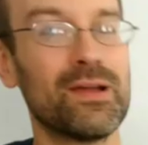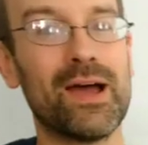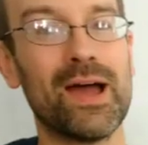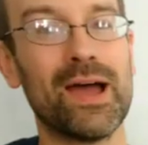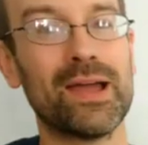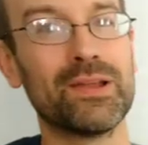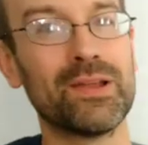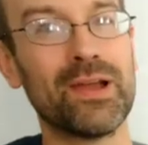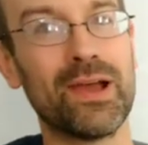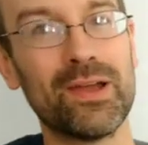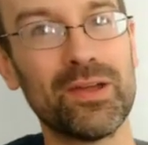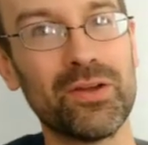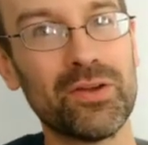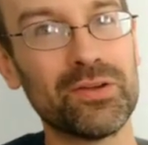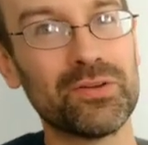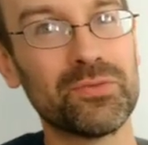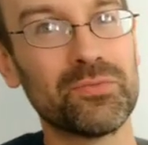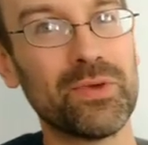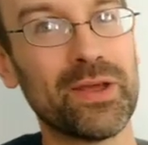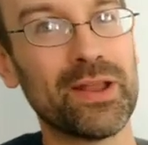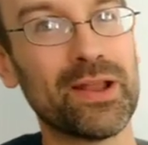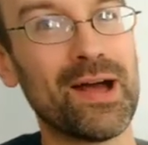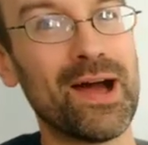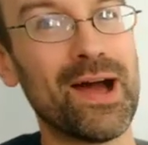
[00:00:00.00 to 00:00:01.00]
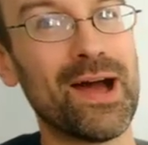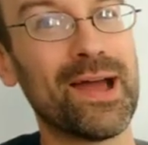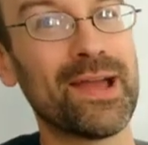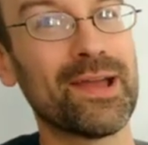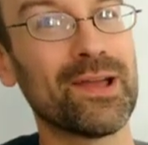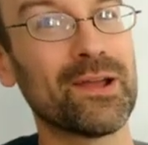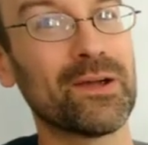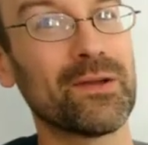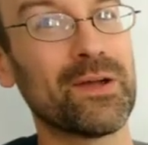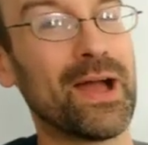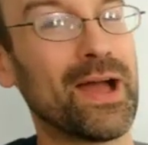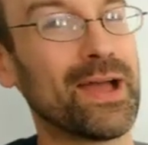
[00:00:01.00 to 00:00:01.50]
I heard it went
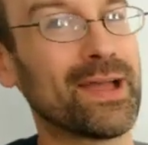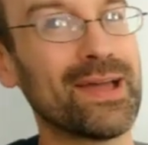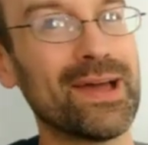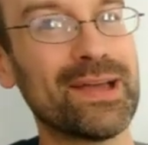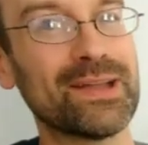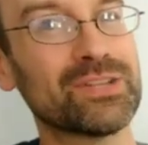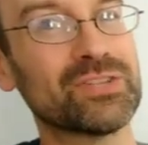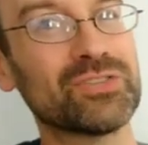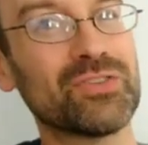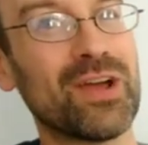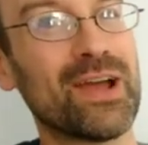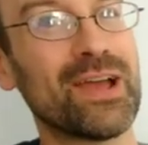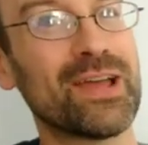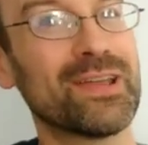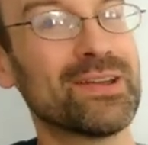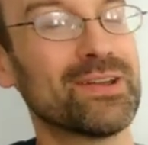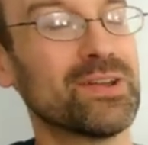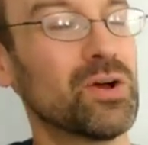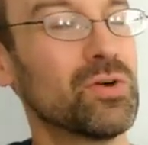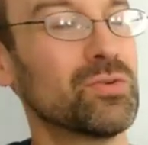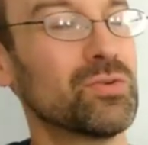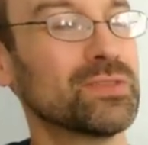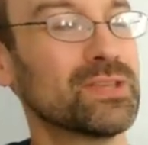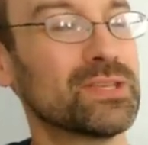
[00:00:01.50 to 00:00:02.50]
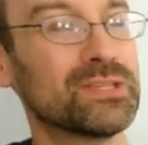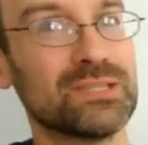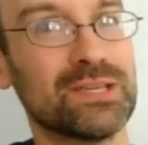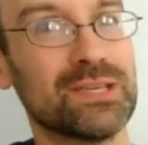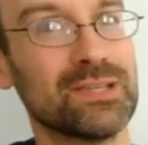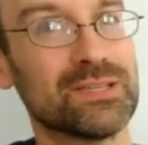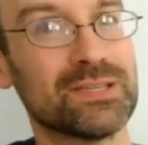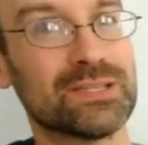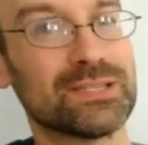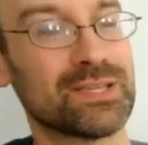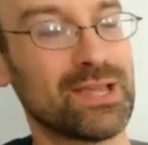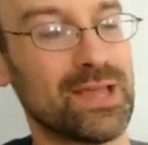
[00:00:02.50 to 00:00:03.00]
higher. I got to try a note that's
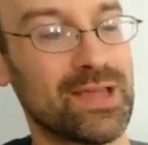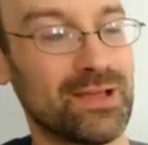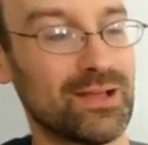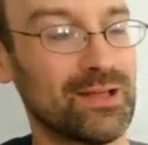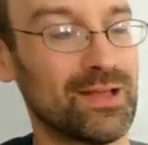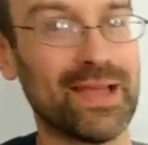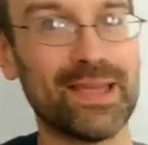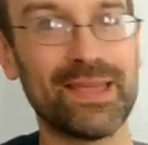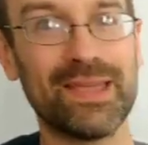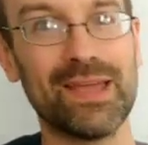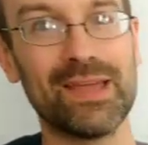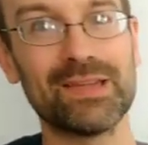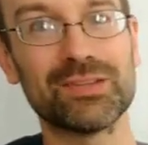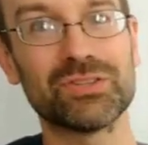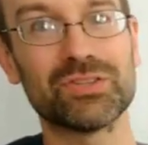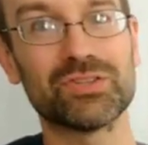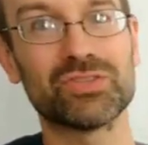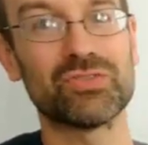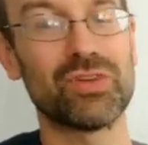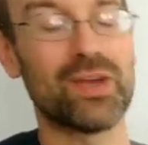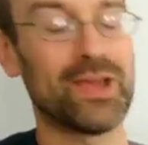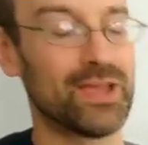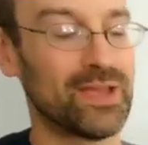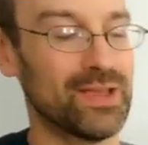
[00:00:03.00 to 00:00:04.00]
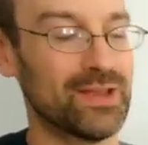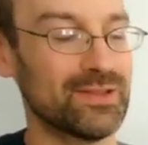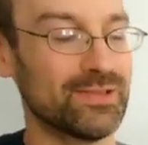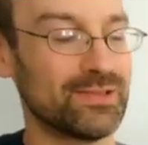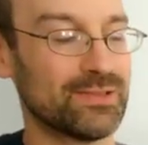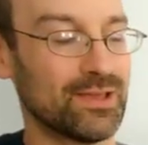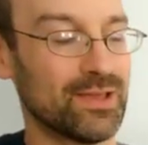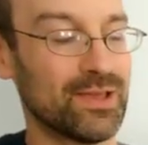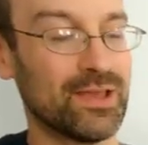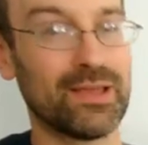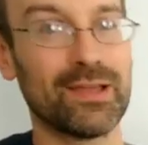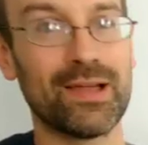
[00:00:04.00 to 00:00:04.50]
in the scale. I can't just try
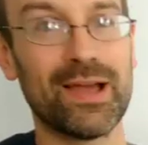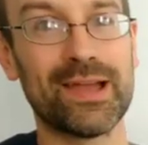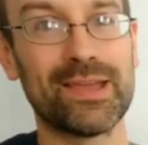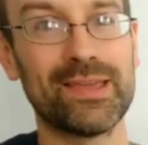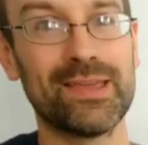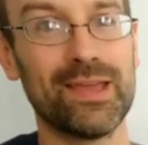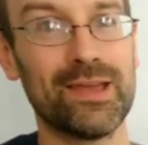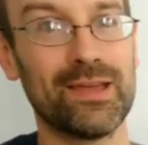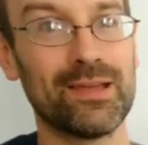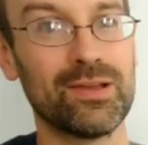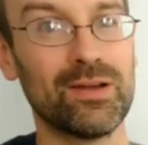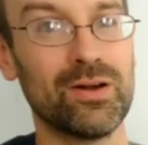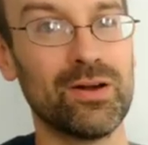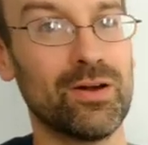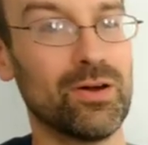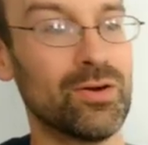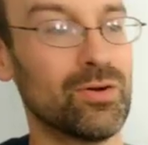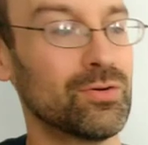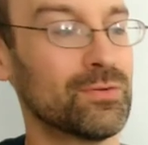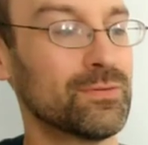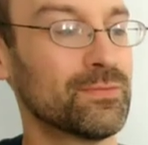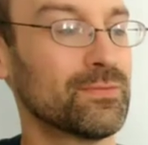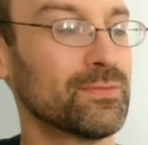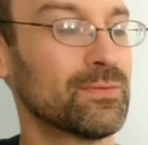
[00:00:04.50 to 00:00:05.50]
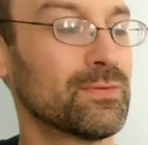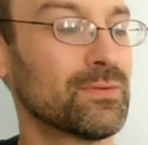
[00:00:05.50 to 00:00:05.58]
anything. I can't go